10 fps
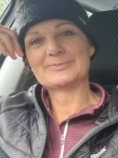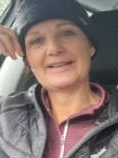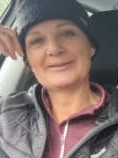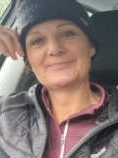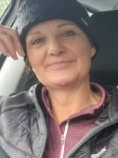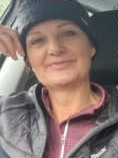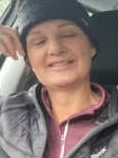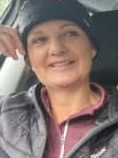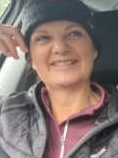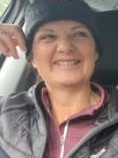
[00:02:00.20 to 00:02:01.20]
bit
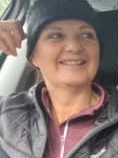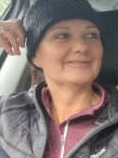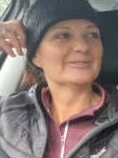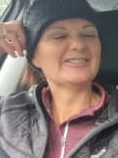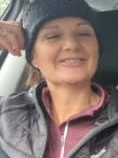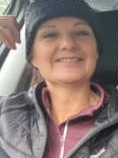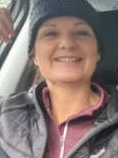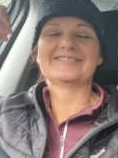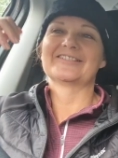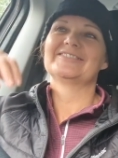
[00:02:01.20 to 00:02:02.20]

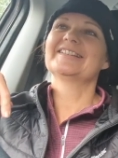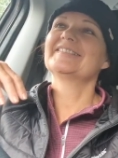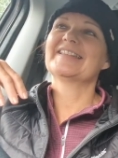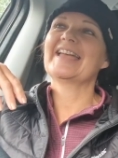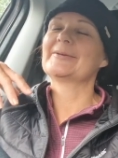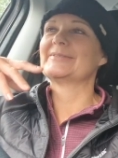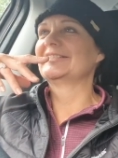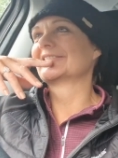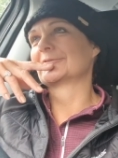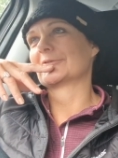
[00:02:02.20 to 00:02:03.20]

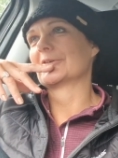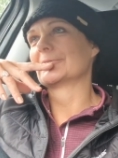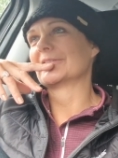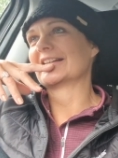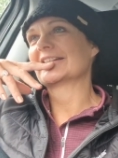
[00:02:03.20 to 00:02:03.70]
disturbing's the wrong word.